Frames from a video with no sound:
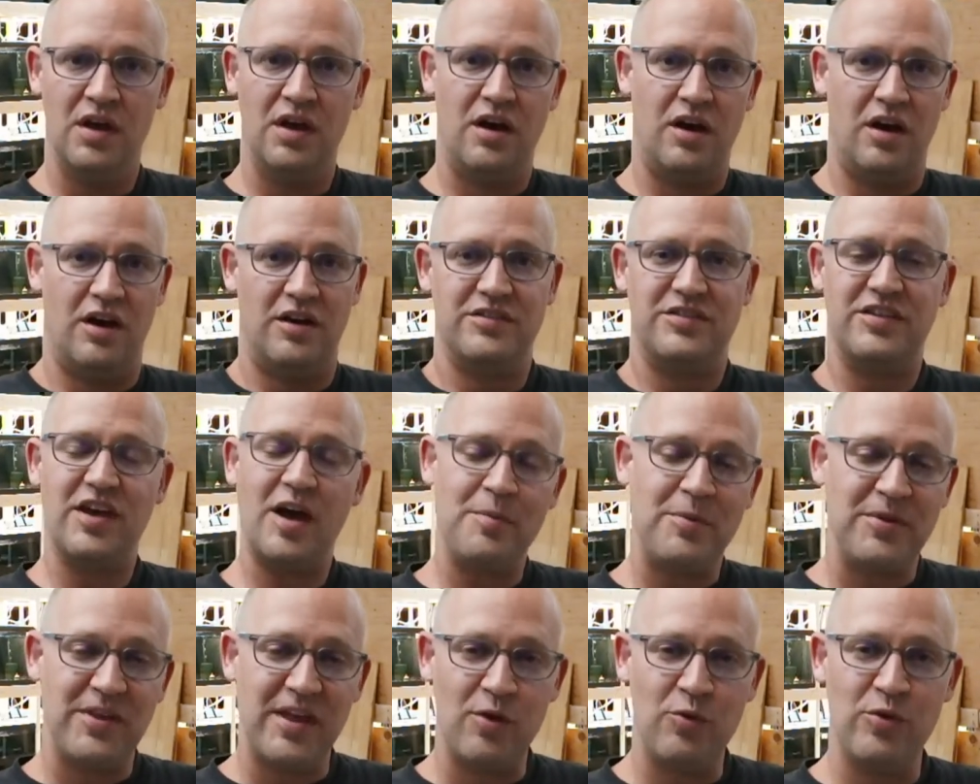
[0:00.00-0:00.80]
On
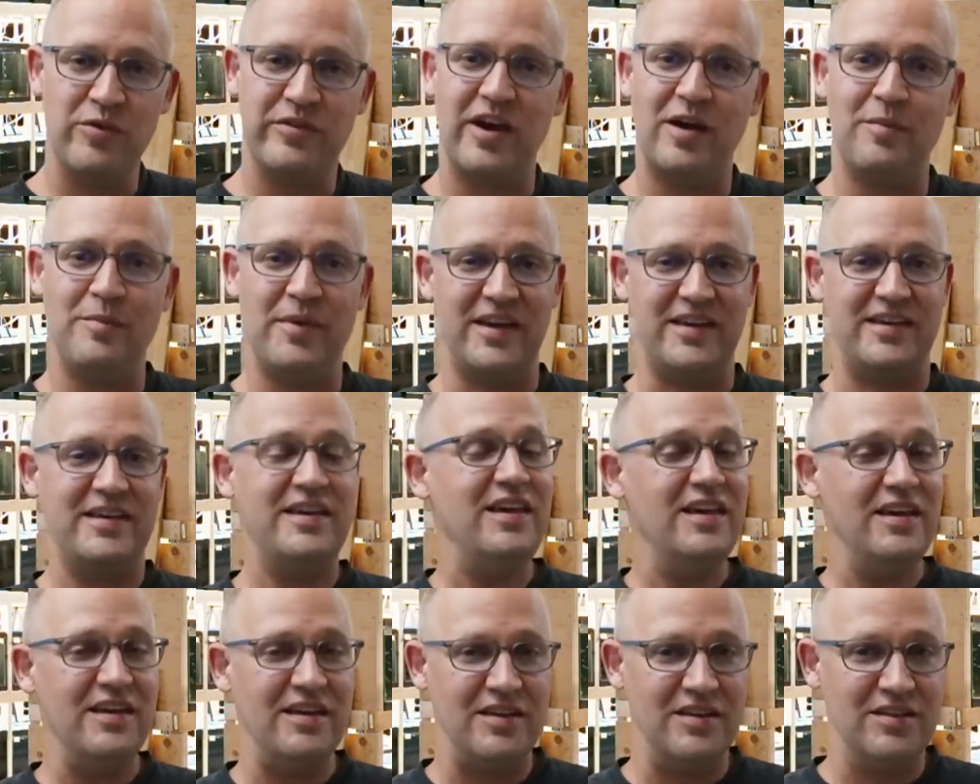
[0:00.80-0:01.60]
top of that, we've got my
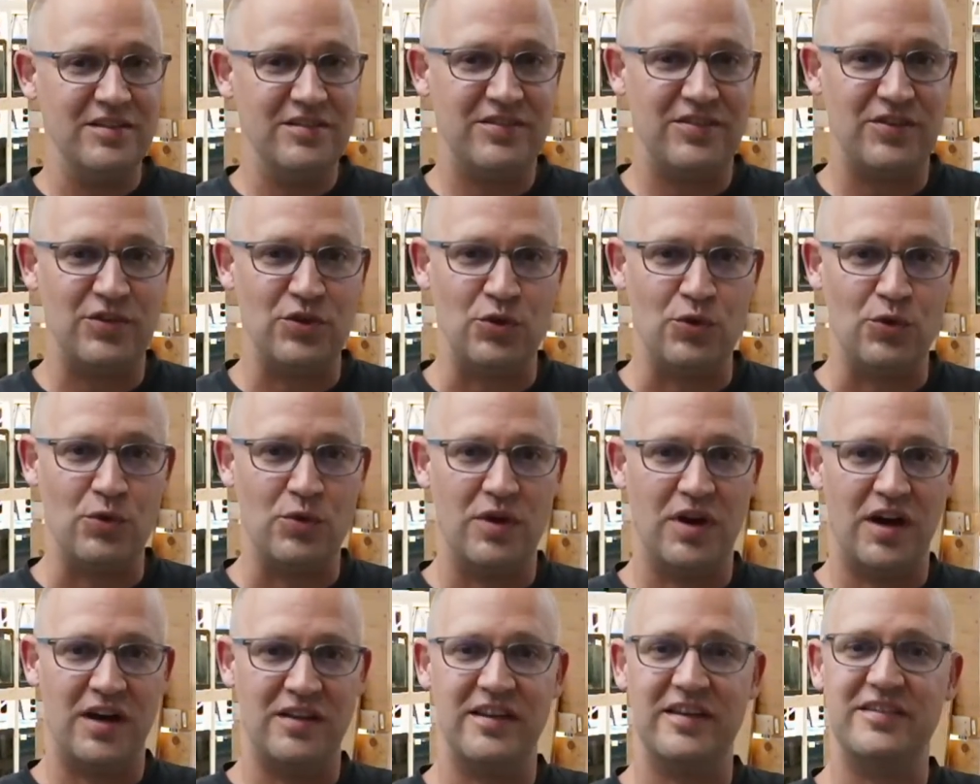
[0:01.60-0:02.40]
kids, who
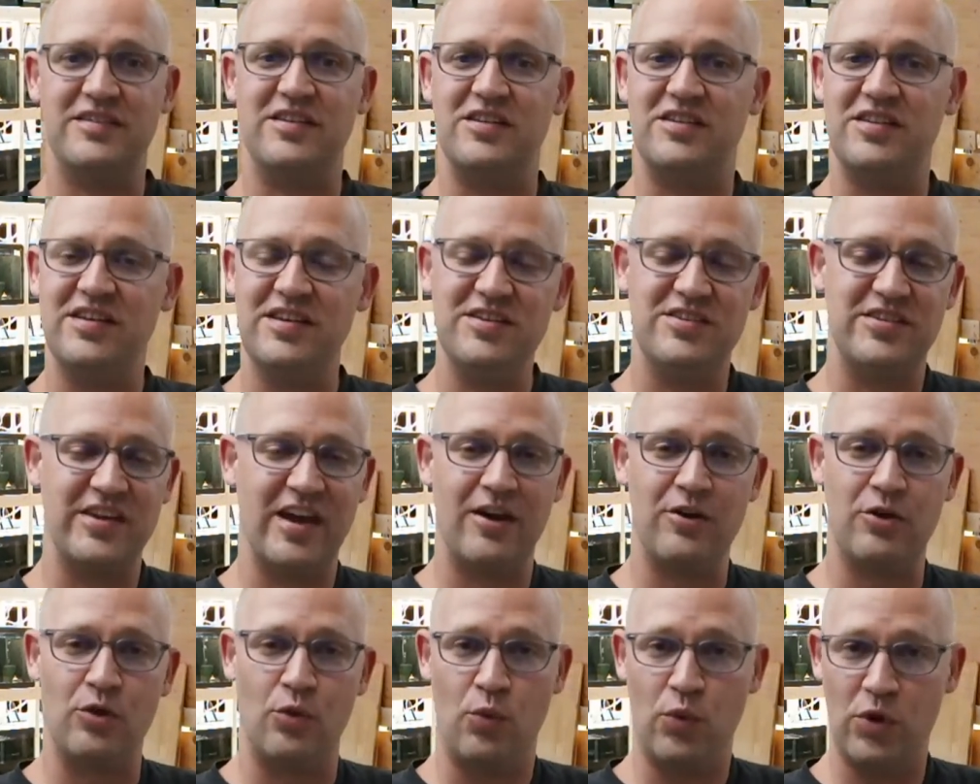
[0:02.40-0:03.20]
I like to teach
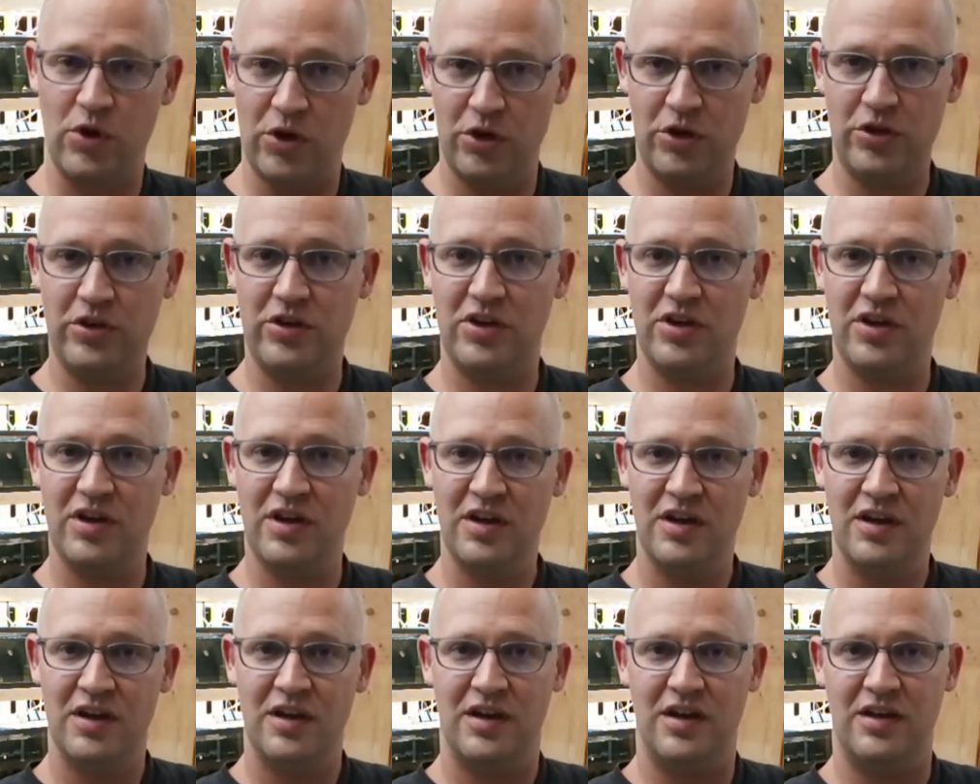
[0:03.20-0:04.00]
how to work,
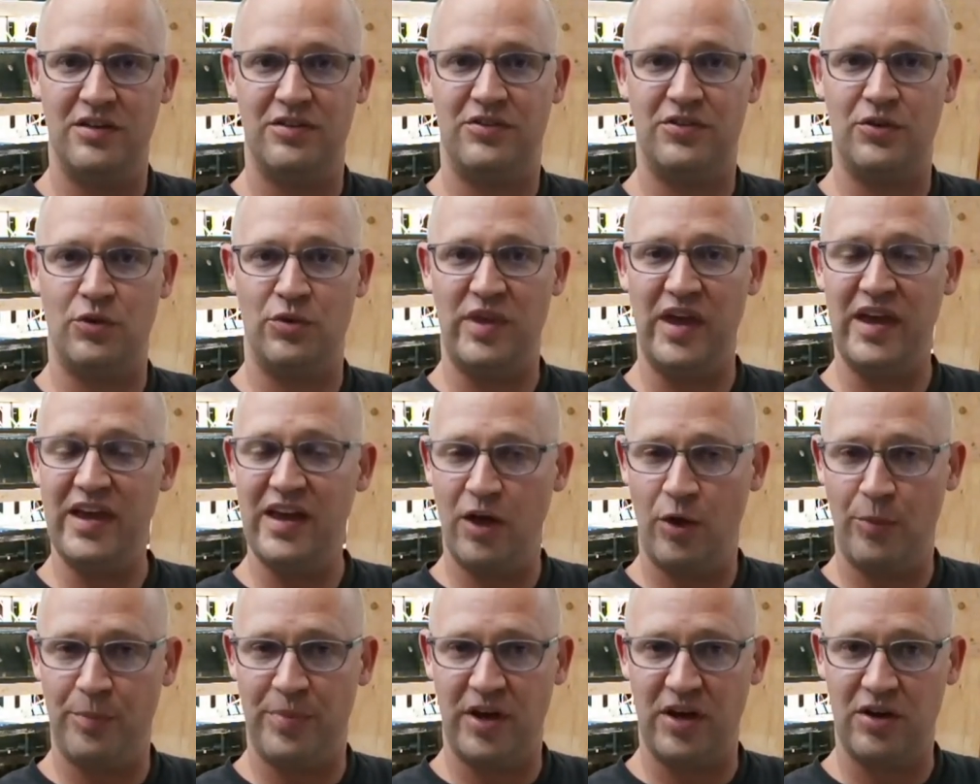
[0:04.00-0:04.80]
and so they
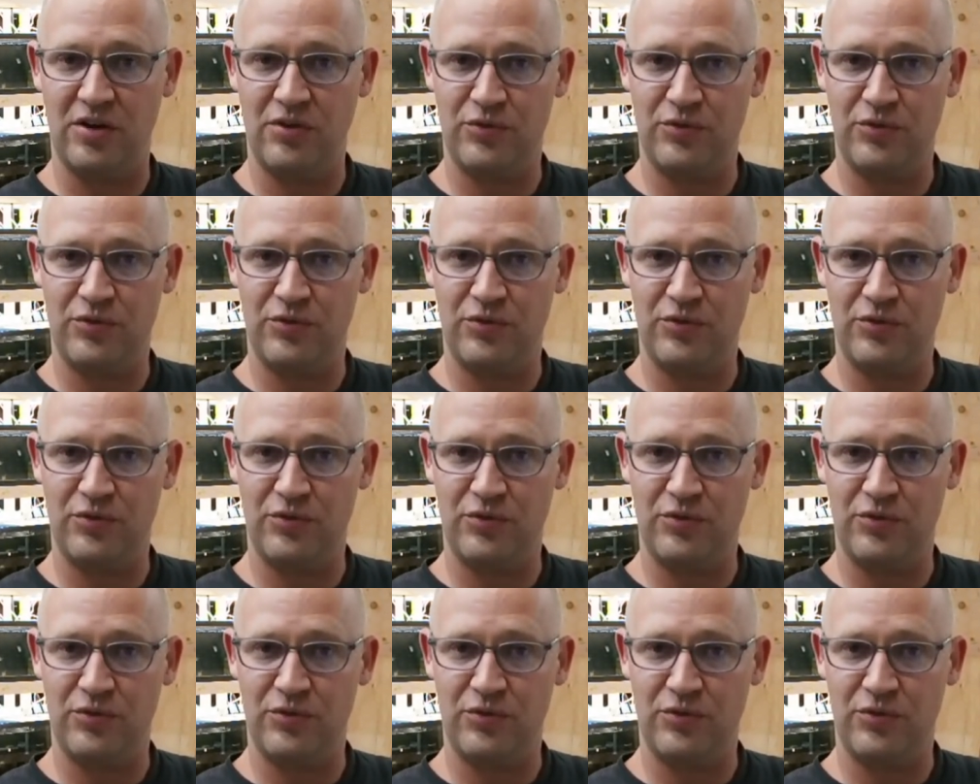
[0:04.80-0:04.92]
help out